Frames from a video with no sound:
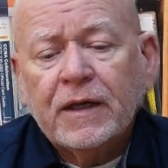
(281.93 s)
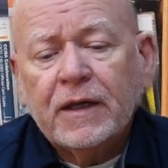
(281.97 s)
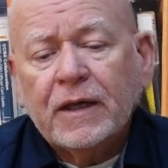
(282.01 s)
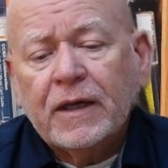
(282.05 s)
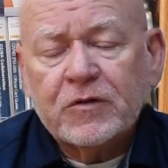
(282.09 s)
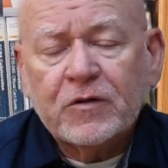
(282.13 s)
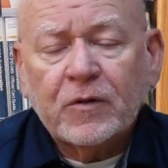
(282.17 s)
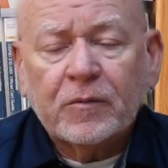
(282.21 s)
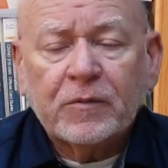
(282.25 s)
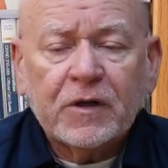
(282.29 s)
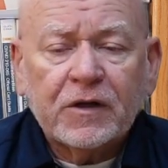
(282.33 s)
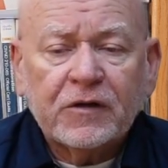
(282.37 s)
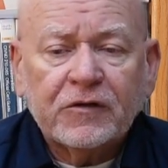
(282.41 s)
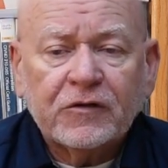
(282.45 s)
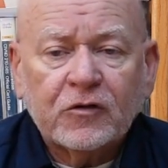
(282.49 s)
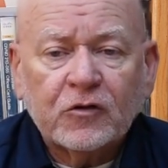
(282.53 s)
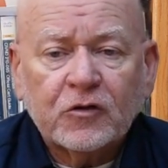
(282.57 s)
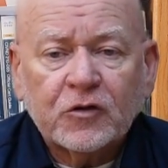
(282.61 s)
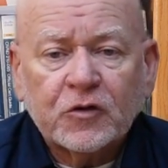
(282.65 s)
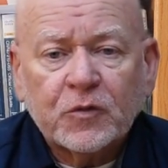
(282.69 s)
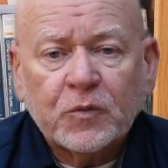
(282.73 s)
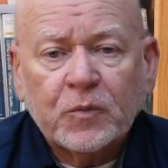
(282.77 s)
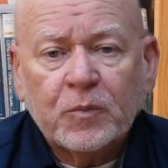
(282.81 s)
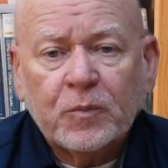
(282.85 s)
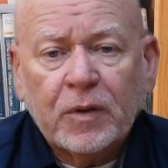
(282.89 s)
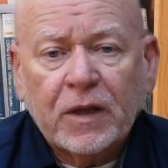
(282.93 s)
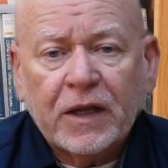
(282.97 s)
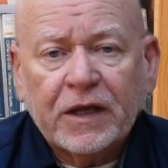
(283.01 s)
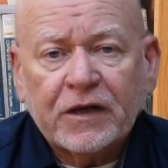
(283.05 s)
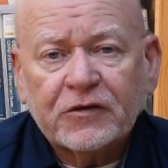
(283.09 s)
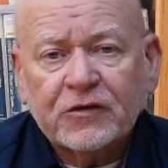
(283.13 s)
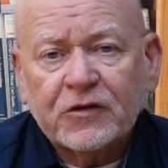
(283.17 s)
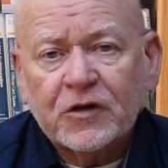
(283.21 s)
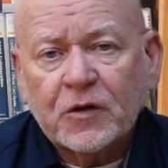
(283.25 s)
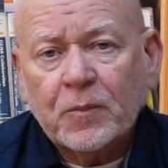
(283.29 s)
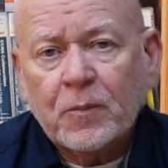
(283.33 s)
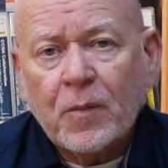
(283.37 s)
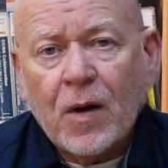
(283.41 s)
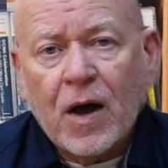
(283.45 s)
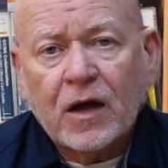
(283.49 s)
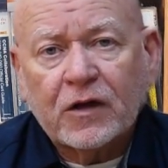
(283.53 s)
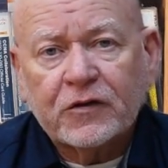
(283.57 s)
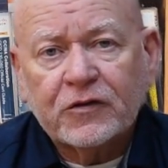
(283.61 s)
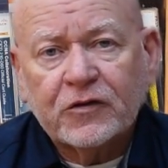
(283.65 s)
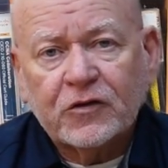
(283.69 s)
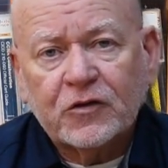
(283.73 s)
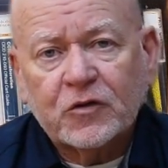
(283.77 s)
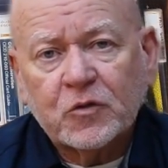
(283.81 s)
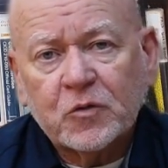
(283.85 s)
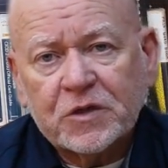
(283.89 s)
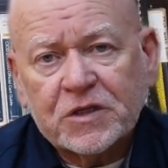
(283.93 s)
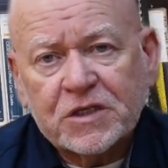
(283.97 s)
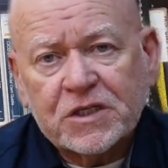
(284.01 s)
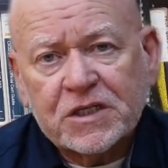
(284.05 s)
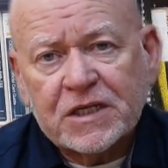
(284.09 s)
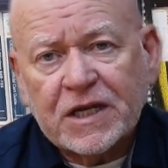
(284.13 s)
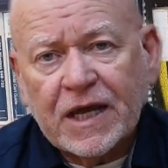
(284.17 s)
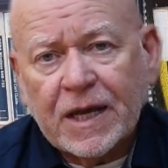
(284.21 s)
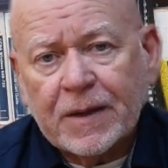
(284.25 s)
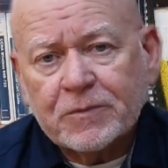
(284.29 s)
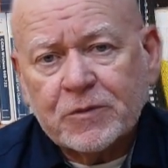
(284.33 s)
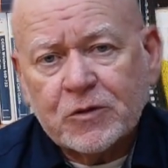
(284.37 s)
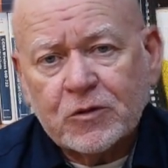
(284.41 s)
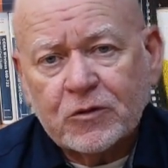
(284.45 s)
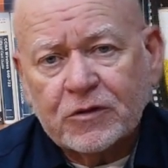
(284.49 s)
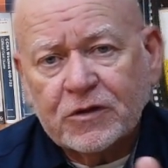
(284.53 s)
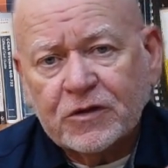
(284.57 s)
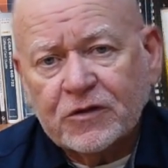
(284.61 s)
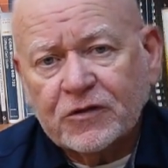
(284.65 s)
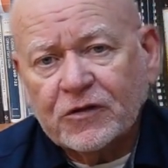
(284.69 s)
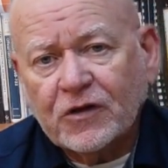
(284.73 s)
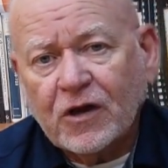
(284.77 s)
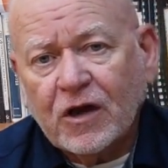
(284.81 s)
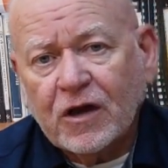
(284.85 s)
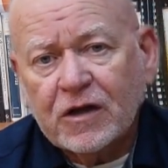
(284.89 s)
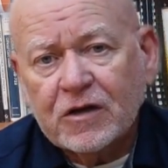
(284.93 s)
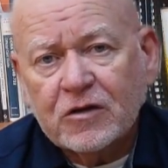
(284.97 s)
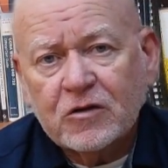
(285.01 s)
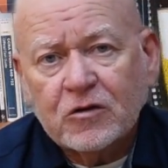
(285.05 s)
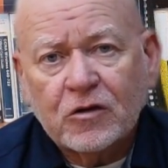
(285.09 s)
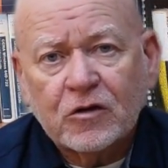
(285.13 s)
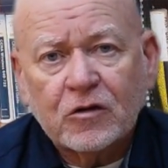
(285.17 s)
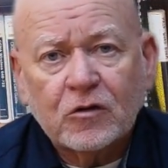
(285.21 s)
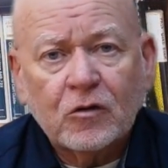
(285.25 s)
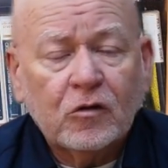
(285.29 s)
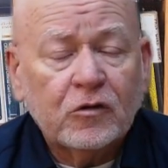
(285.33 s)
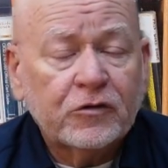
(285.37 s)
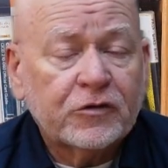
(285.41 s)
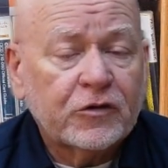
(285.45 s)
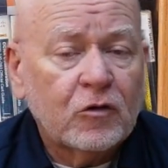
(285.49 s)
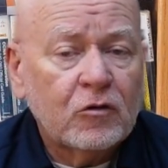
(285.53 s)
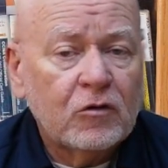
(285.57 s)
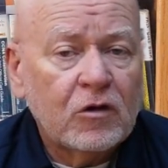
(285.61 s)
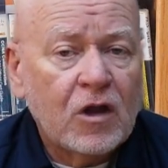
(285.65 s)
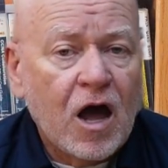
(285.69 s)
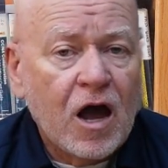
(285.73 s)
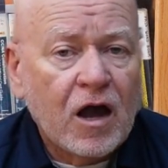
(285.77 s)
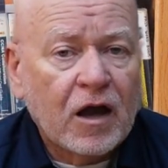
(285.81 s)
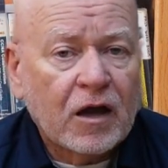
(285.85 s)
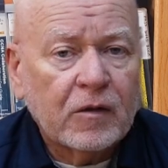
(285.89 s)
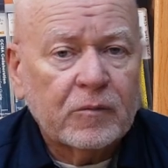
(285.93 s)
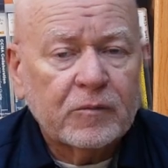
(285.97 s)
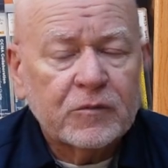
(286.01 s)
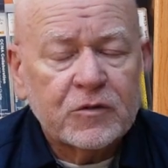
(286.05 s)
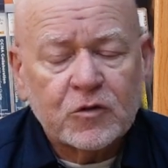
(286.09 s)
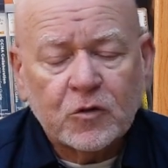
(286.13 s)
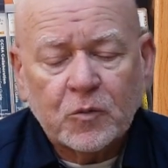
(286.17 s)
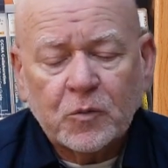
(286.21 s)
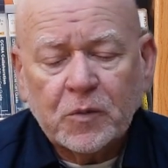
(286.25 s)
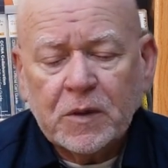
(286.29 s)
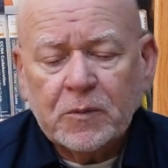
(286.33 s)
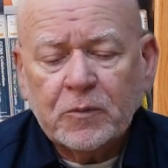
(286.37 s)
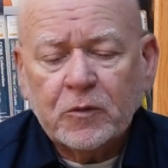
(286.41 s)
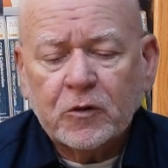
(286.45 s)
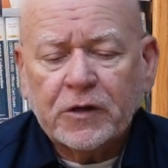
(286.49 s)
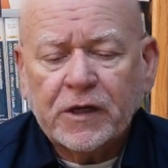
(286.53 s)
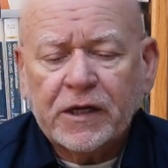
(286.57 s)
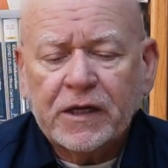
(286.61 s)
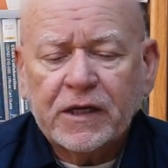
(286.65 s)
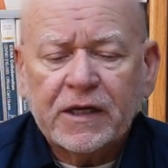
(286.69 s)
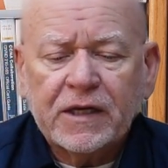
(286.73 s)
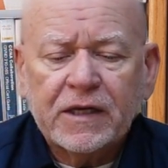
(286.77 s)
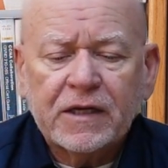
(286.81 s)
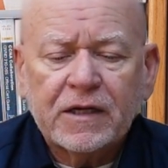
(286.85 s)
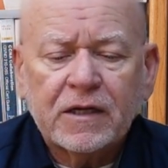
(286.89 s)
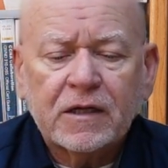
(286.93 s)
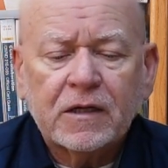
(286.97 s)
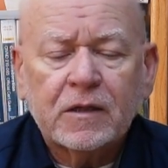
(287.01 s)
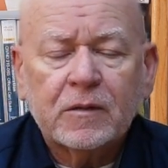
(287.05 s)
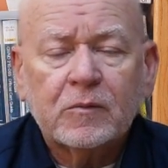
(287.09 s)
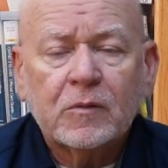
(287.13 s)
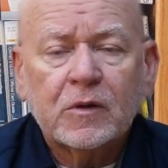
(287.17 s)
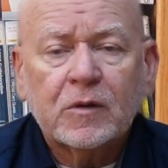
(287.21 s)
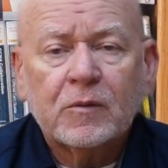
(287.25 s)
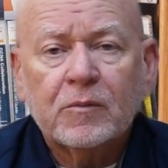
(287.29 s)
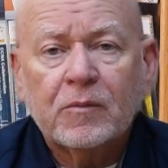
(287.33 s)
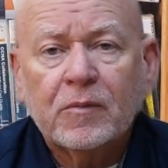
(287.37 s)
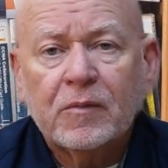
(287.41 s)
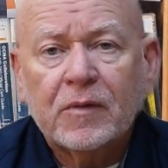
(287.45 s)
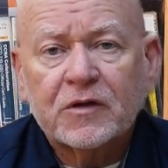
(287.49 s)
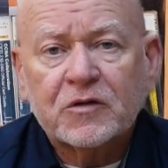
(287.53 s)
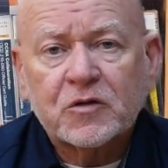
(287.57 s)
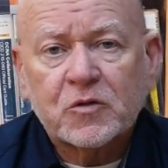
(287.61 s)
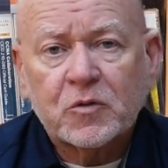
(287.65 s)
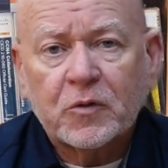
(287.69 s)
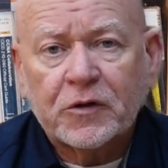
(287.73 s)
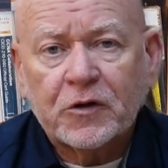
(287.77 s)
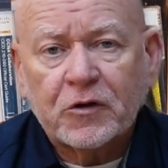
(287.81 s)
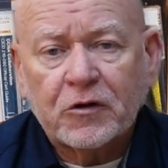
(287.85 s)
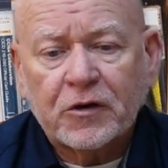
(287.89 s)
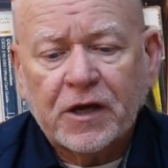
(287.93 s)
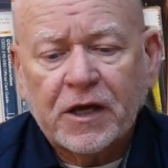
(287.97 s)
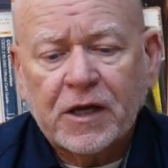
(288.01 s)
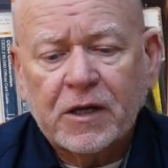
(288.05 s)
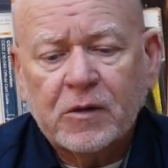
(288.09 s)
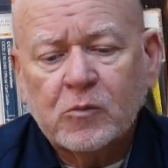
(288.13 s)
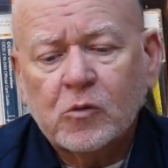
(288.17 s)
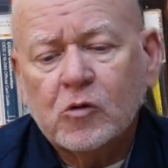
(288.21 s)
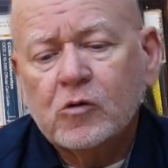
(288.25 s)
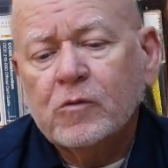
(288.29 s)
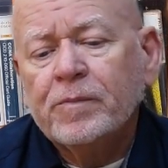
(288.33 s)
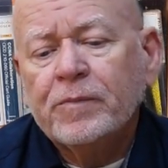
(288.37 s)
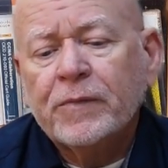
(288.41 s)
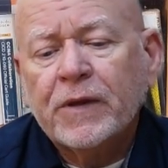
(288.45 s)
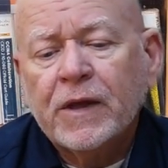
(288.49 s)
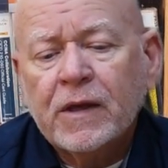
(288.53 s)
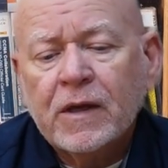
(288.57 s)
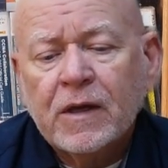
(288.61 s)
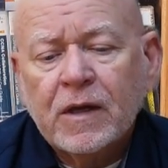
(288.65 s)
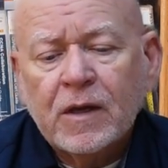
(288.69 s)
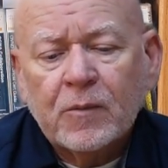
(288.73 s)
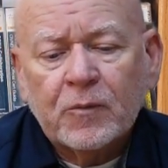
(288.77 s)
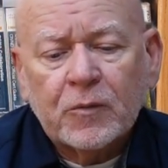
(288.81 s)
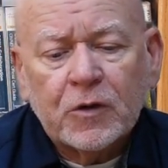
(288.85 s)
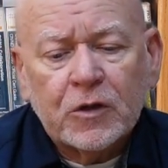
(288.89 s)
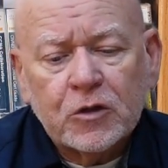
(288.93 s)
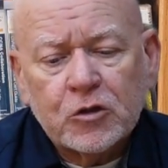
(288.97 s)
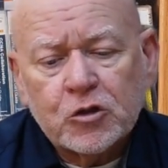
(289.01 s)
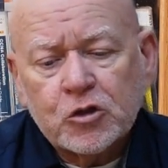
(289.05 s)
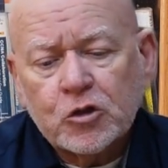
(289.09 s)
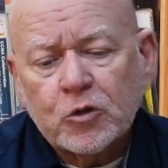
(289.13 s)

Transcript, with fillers: Sometimes there's plastic boxes with snaps on the side. You can also lock them so people can't get in them and mess with your cable. But there